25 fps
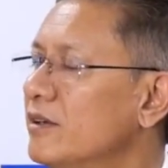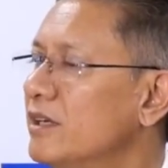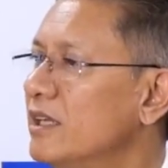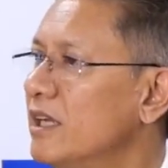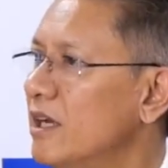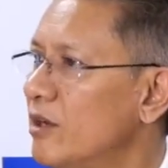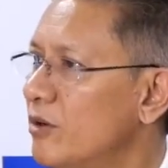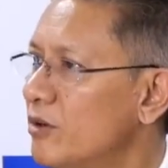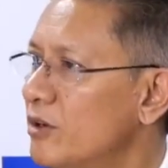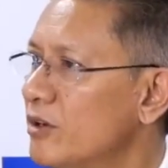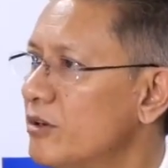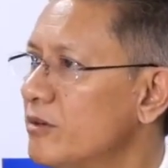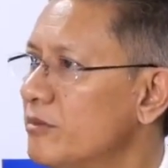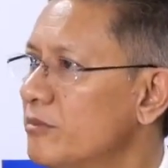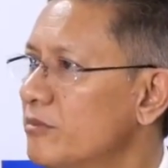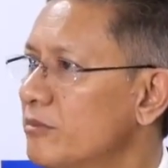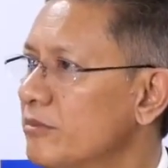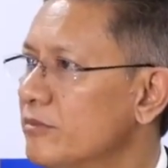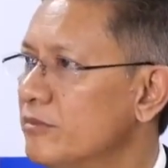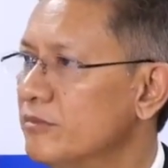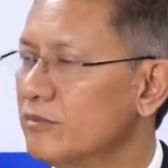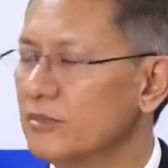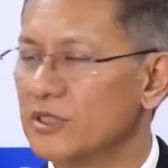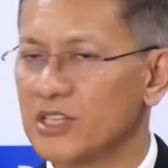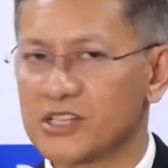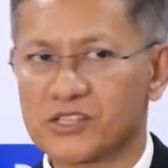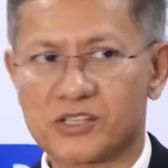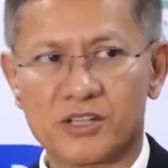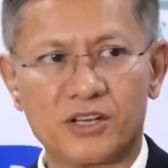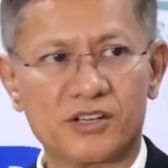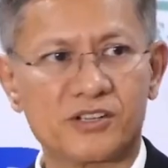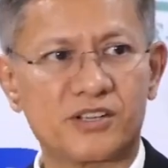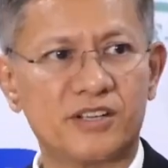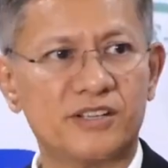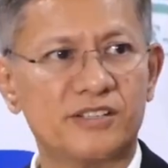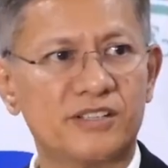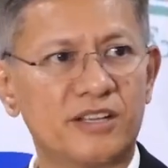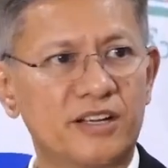in our
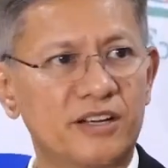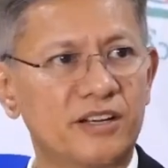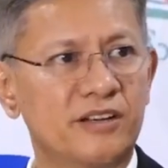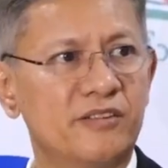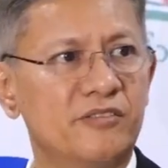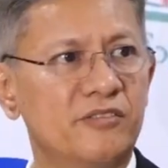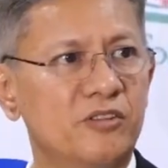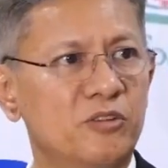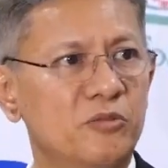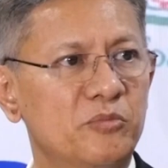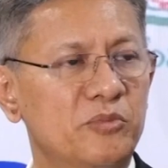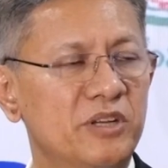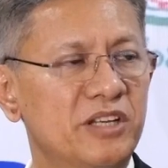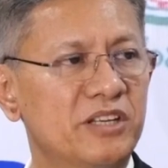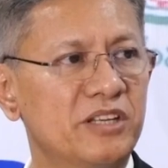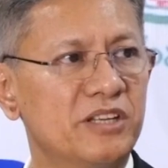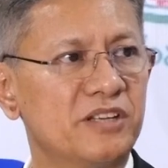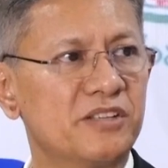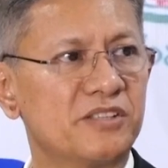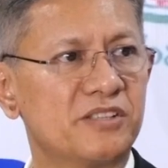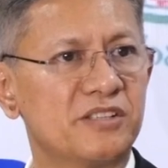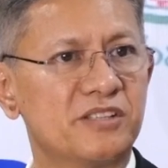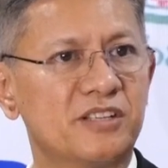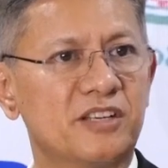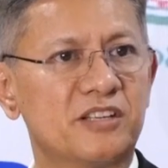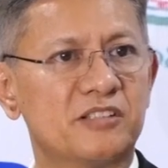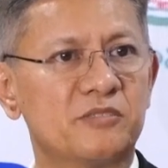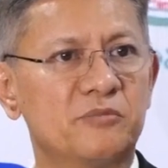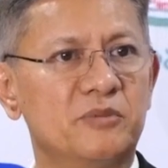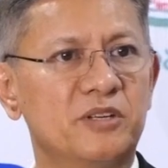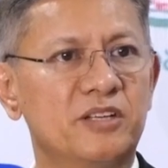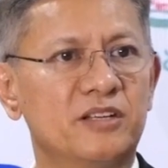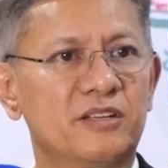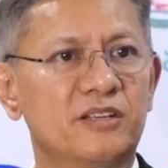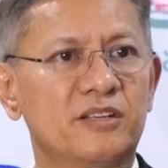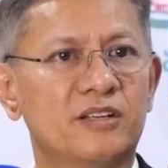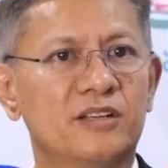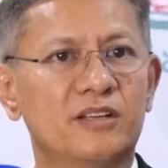discussions and review meetings, he has
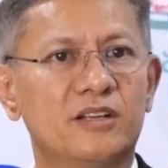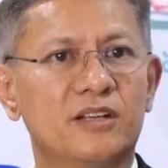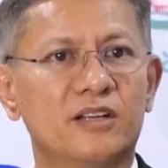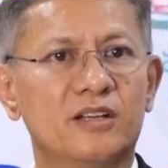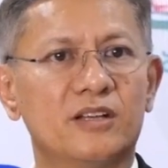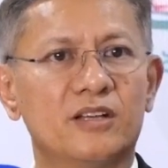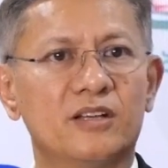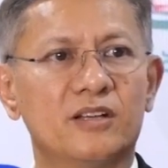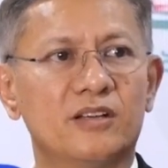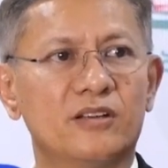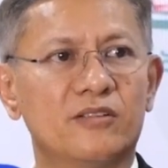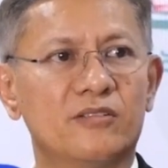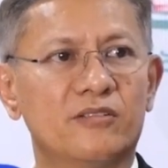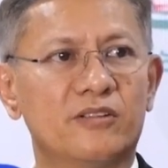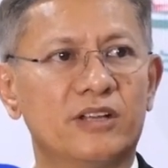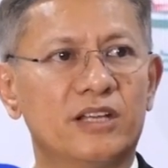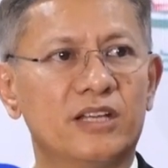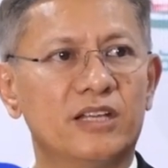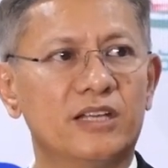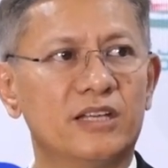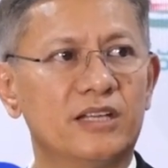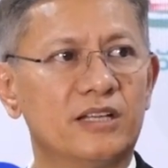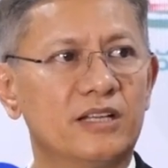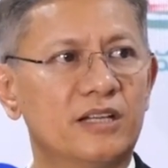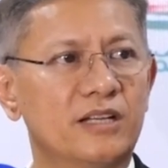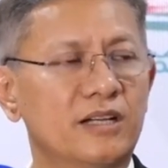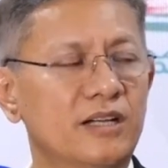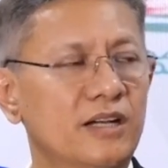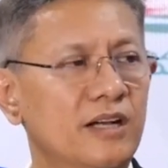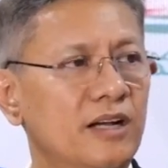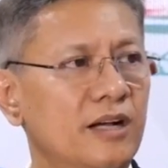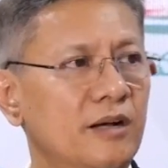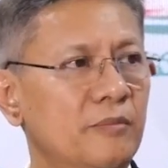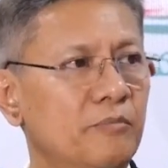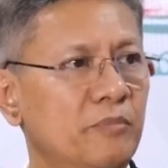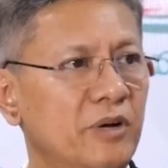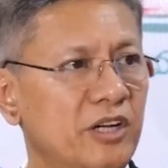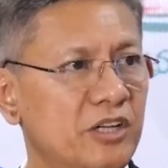been very
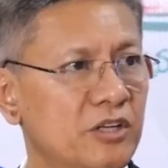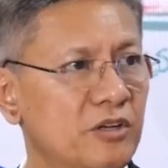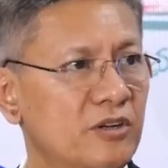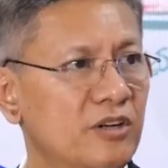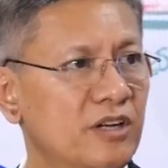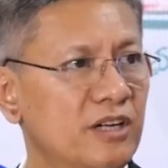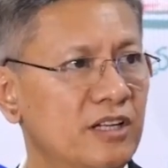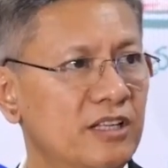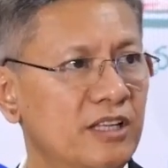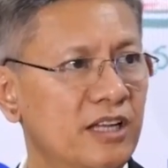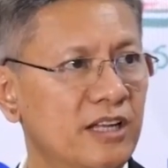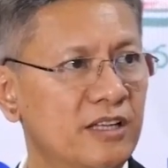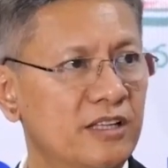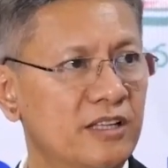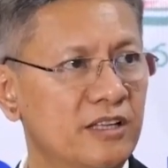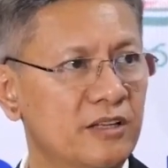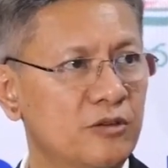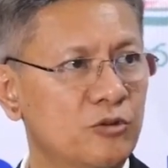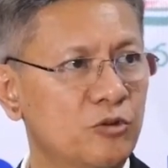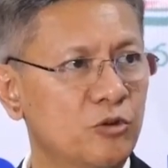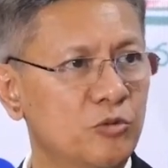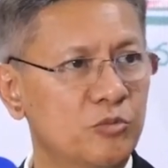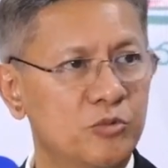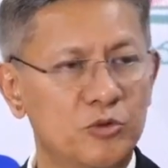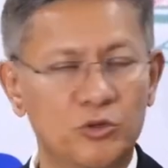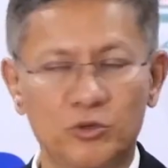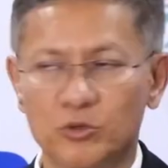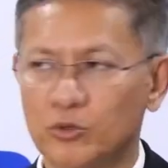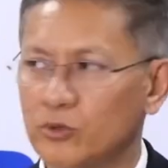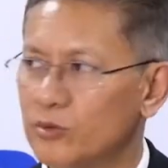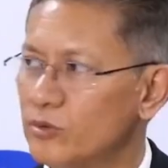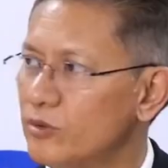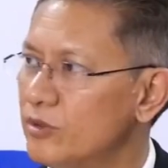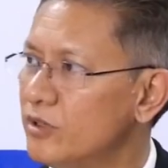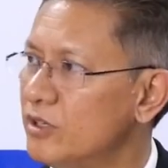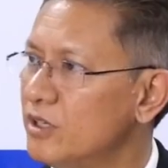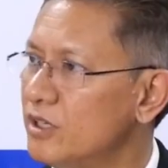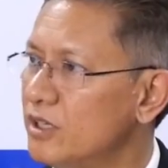particular that the group 2
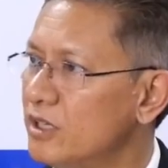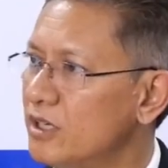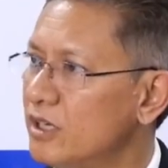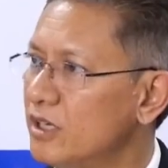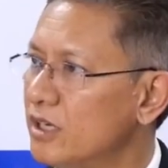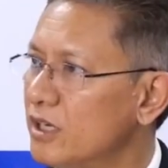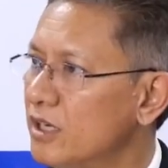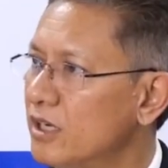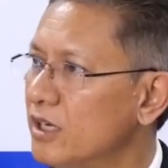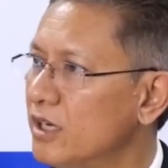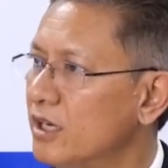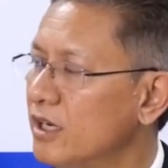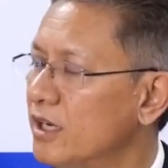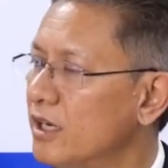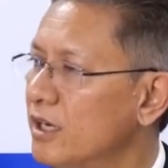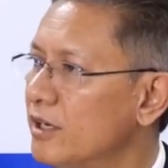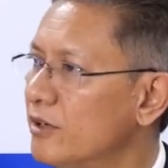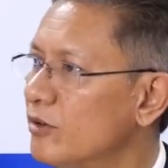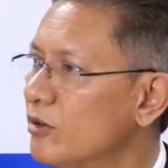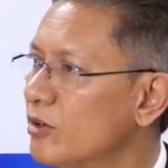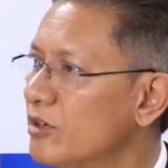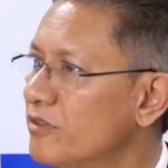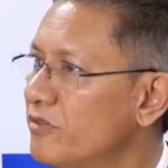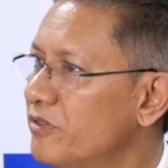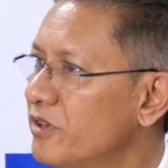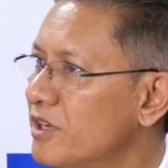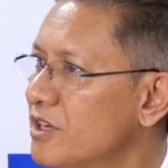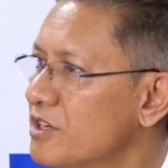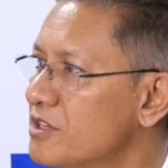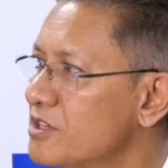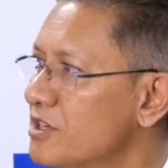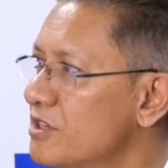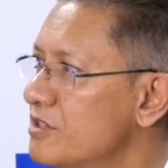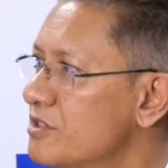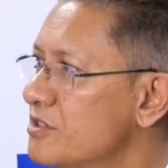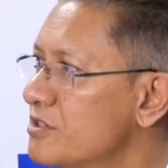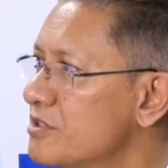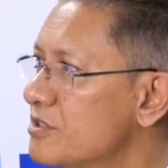
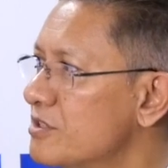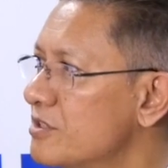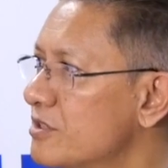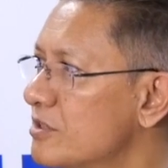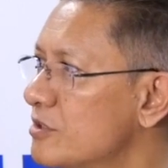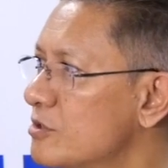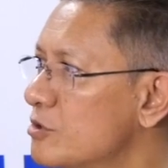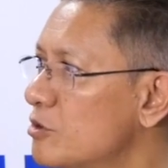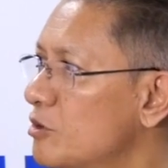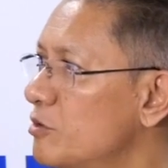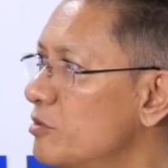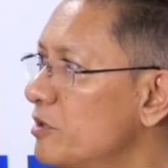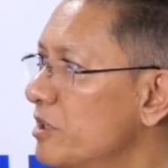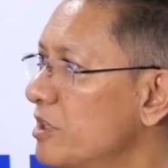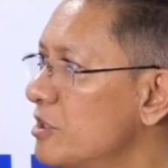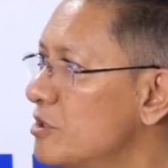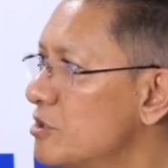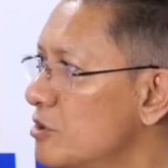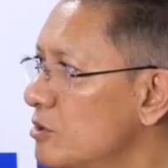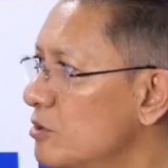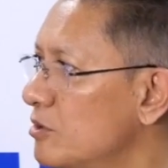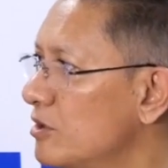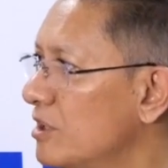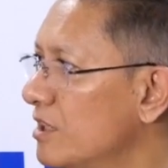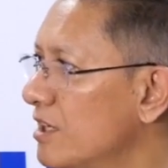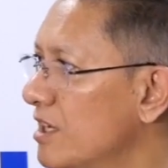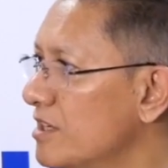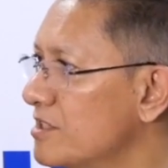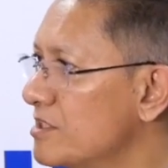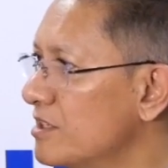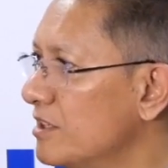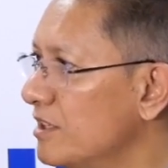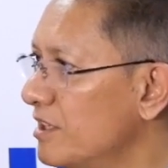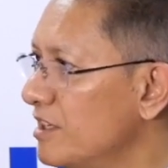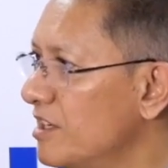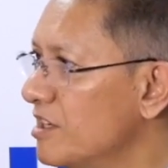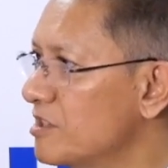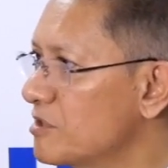notifications should be issued as
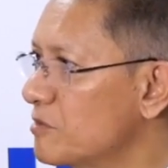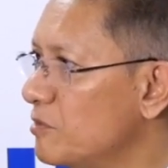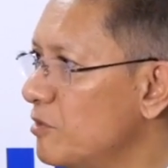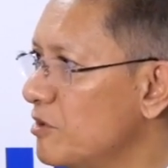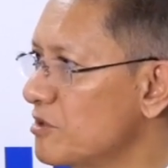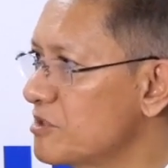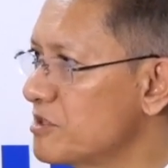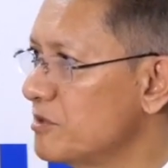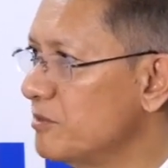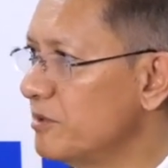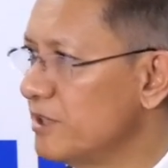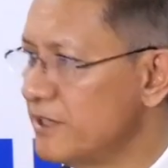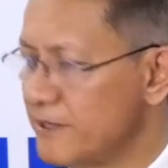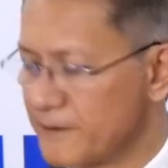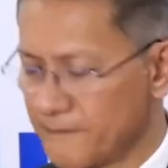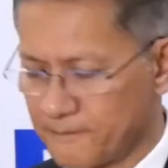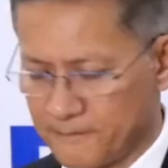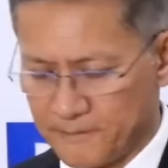early as possible.